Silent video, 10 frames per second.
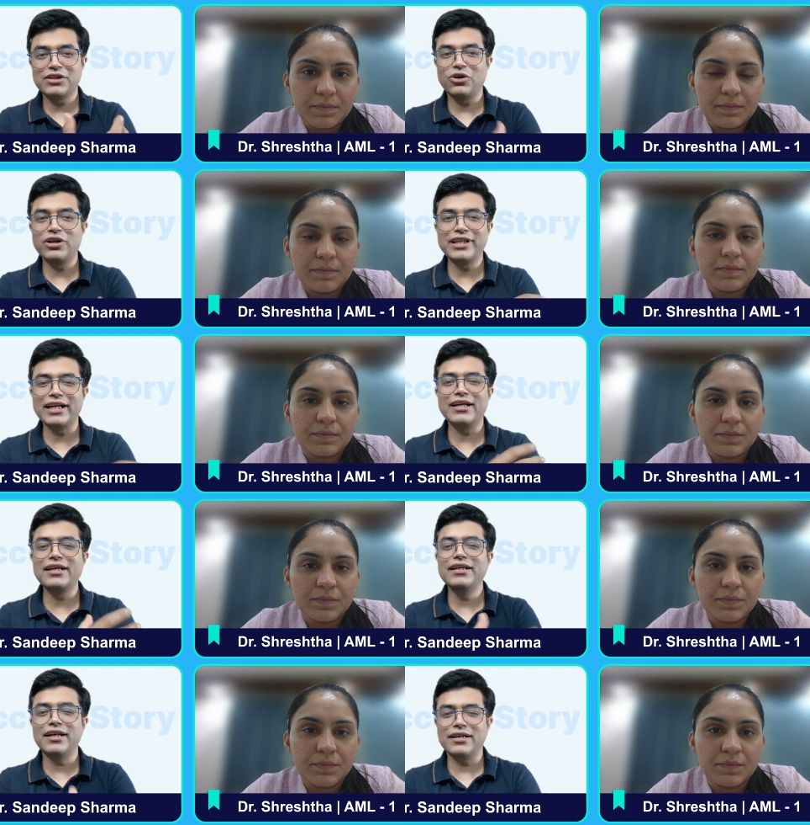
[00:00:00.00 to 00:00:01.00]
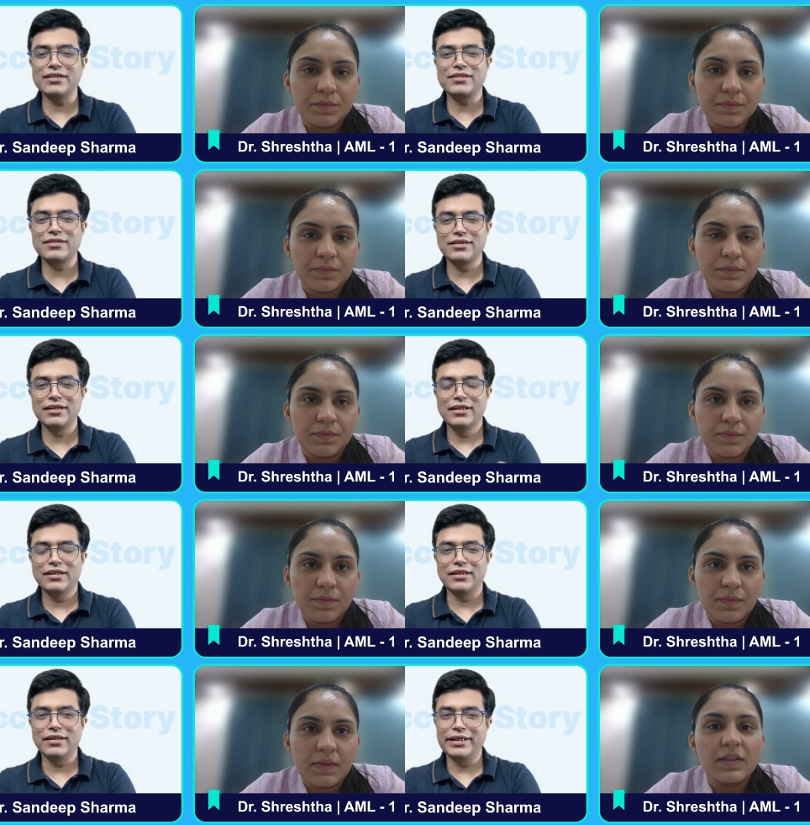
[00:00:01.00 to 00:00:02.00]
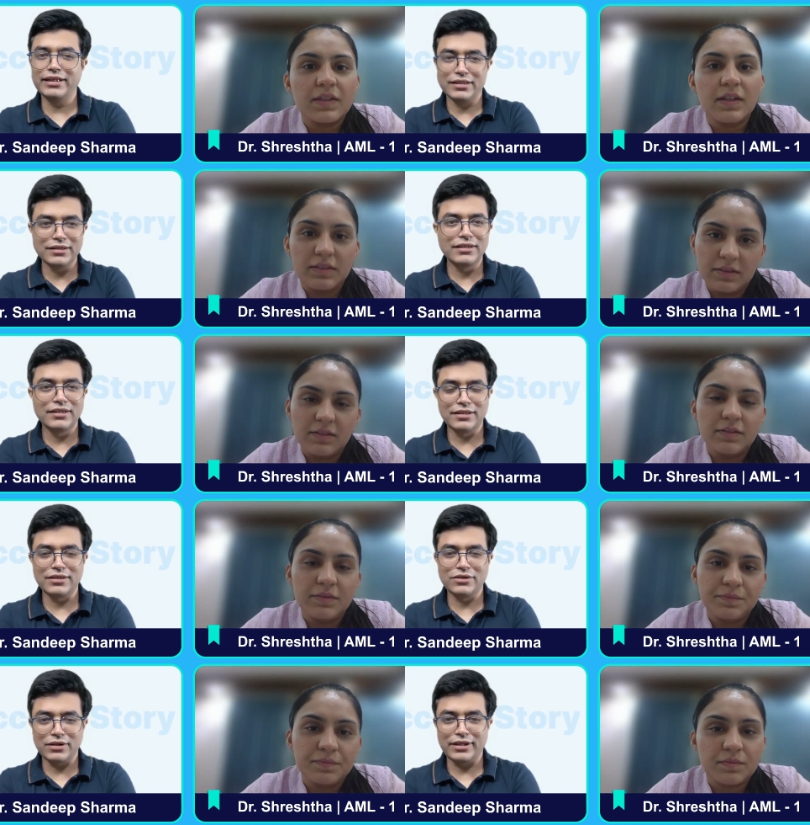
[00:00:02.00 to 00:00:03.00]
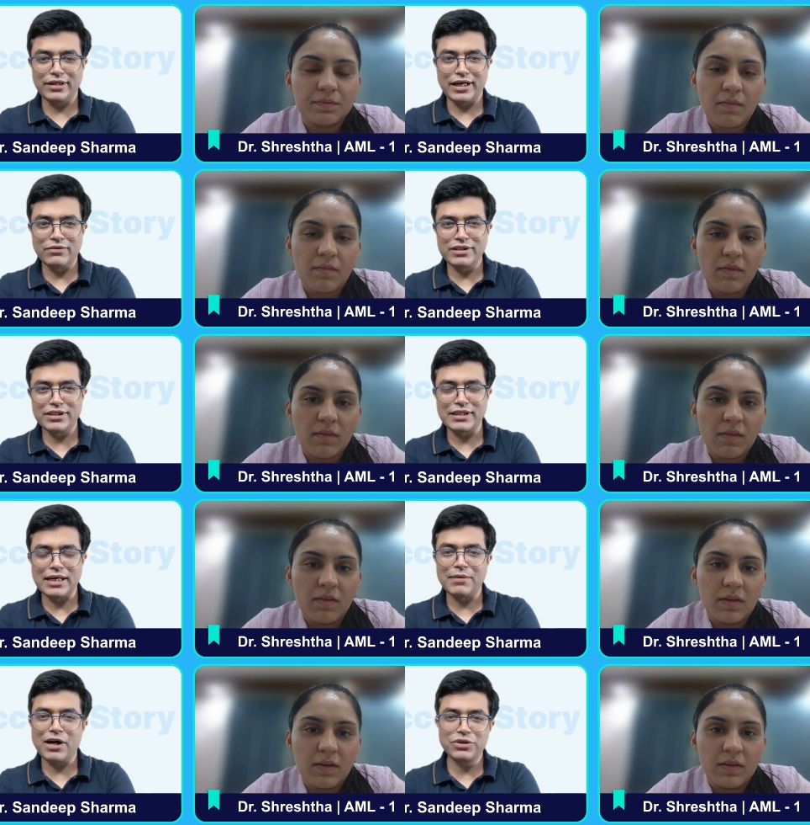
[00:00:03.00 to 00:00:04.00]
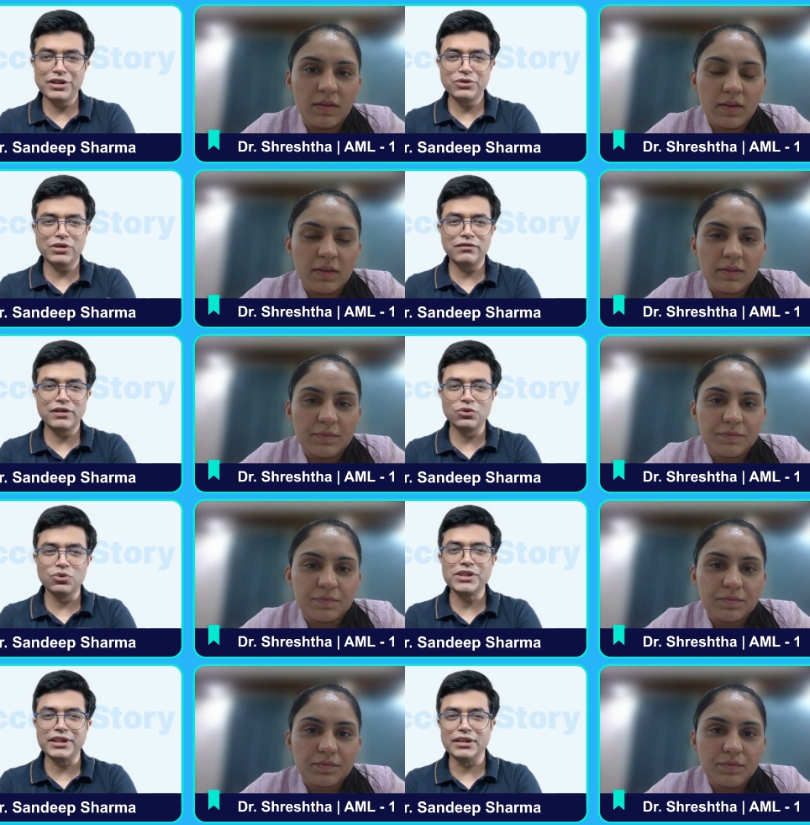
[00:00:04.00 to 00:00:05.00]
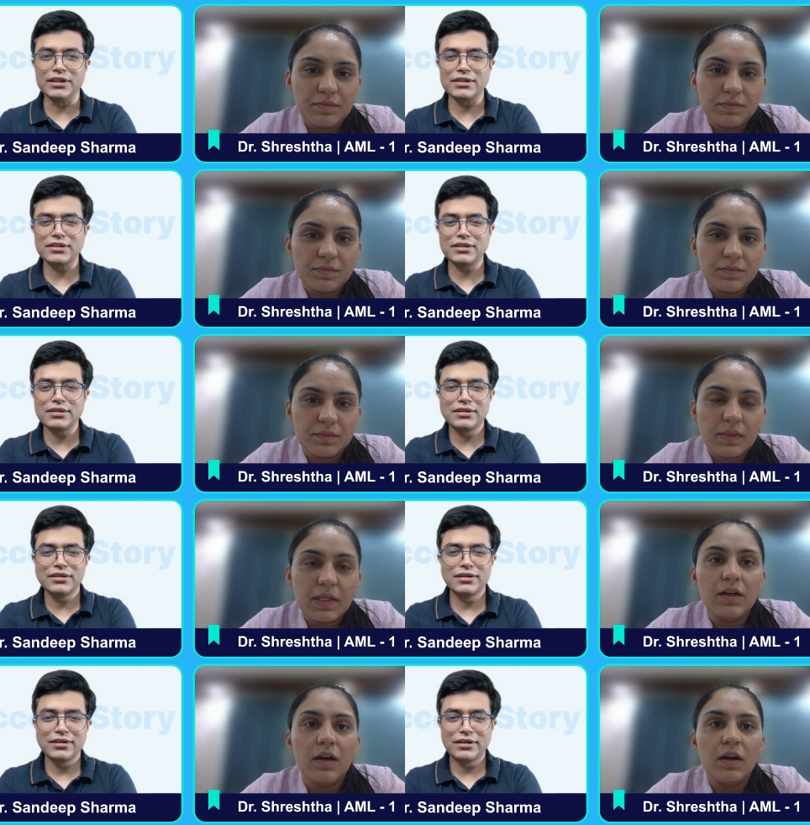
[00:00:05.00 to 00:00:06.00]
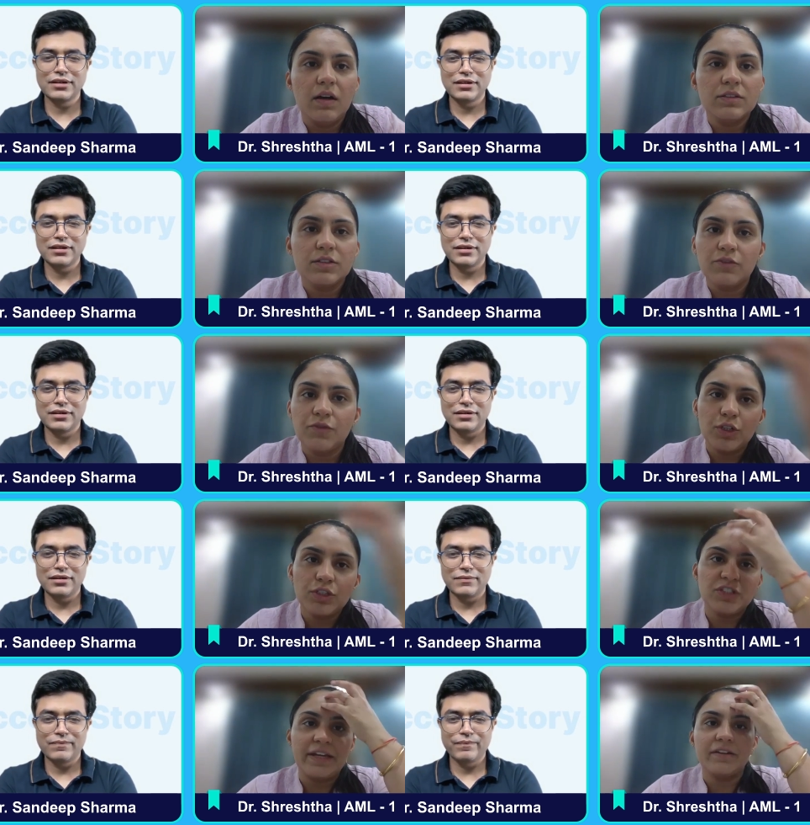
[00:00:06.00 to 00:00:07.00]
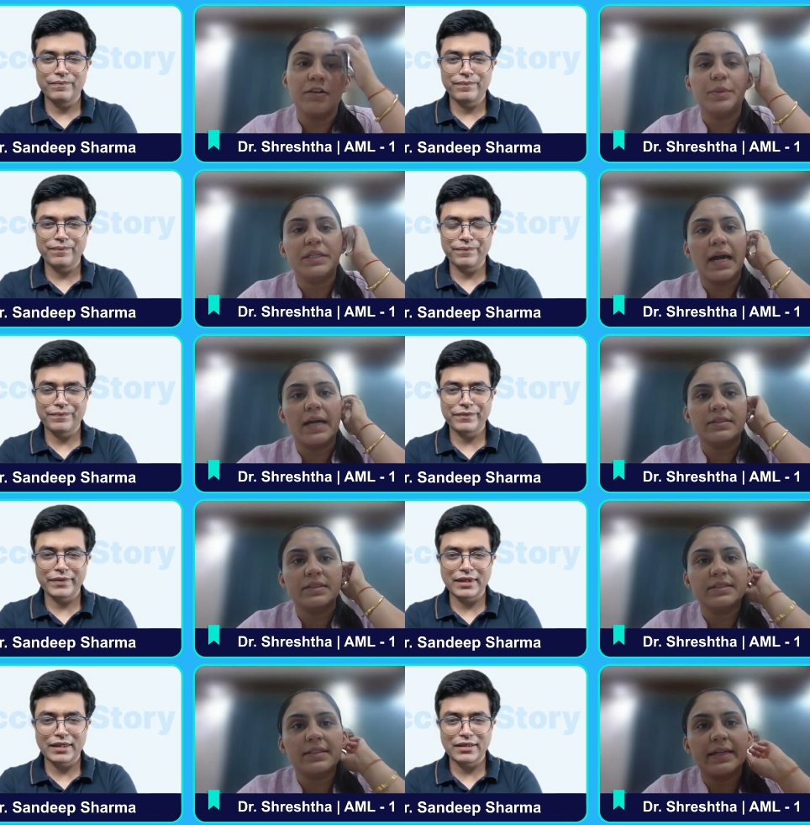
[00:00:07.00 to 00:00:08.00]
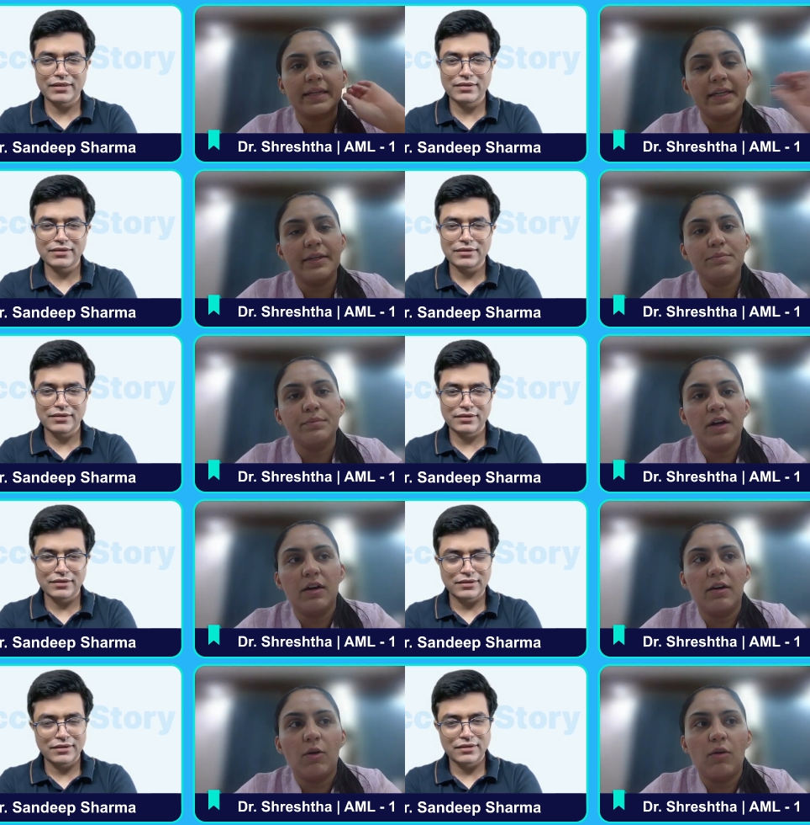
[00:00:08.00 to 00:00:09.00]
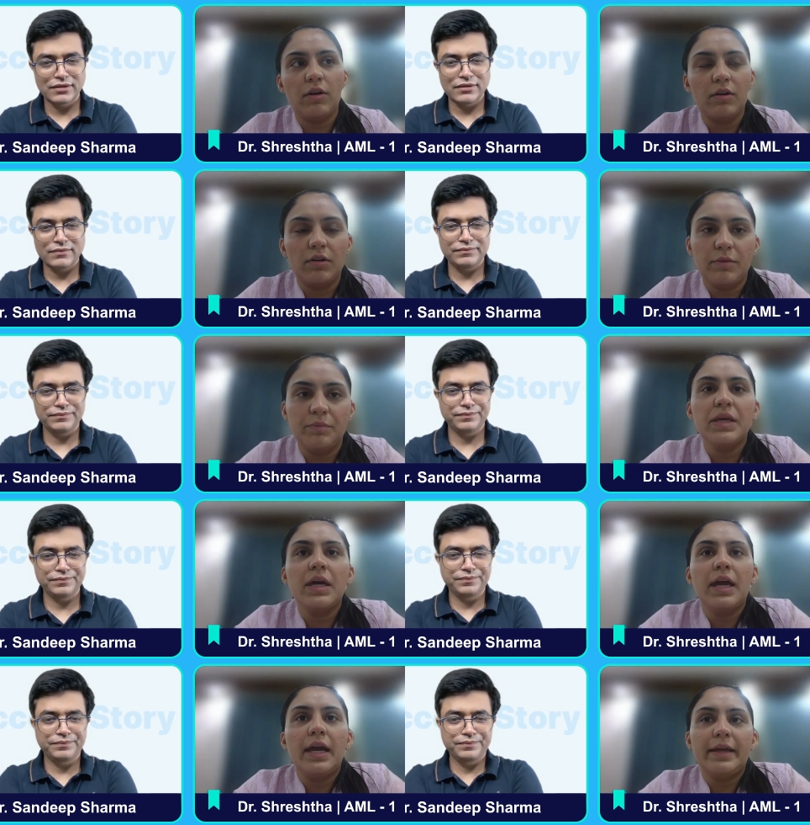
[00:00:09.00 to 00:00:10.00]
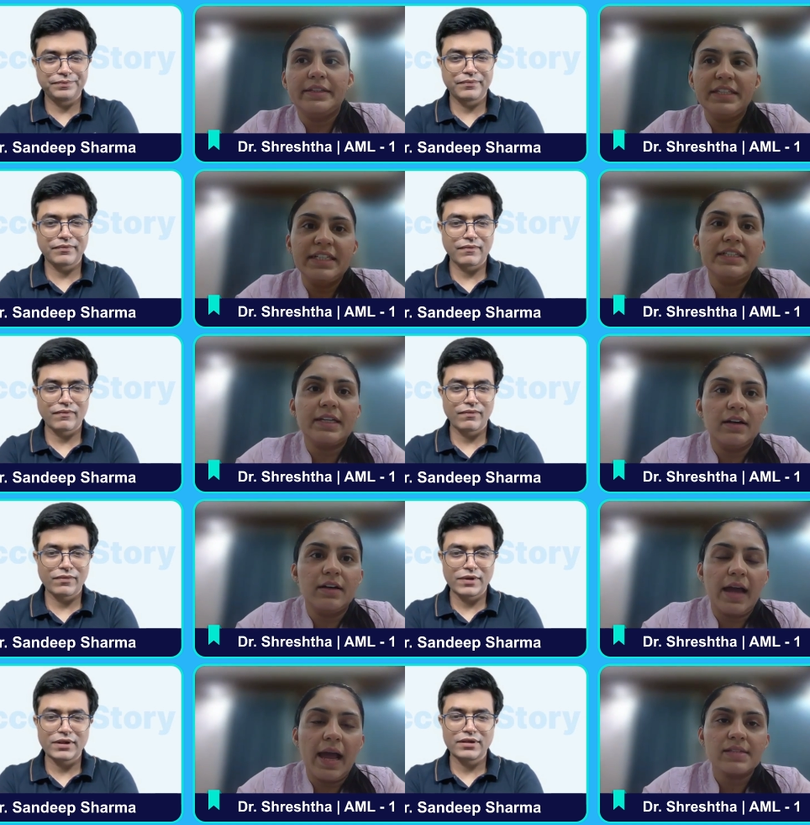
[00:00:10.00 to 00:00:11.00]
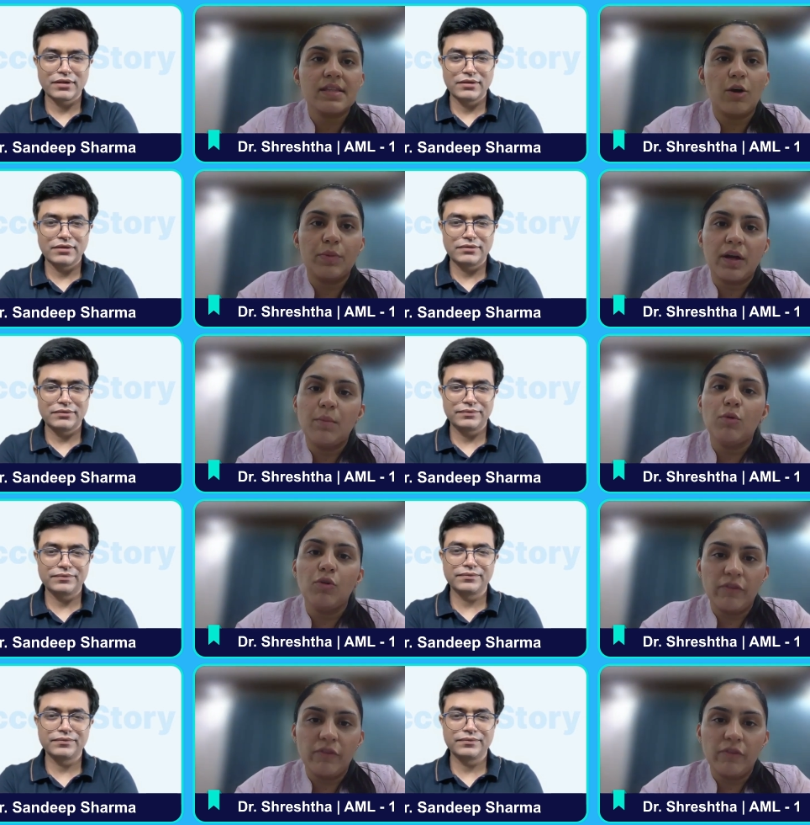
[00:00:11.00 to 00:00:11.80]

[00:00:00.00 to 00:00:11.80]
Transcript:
Speaker 1: are not directly asked uh, in Yes. other uh, entrance exam how did you cover those areas
Speaker 2: Uh, so for general pediatrics like AIM, uh, um, NEET uh, has now become more